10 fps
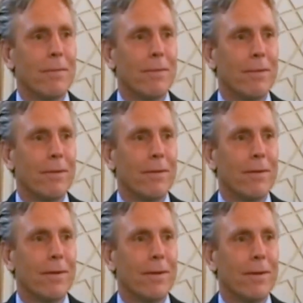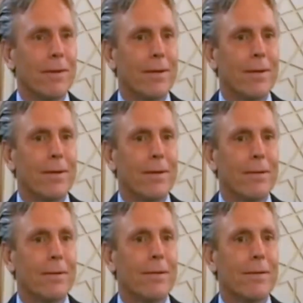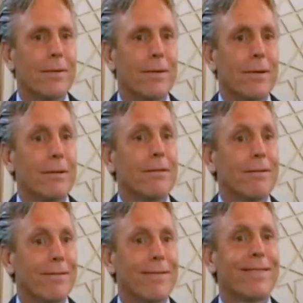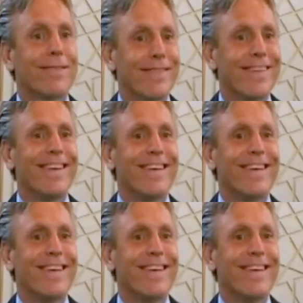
(silence)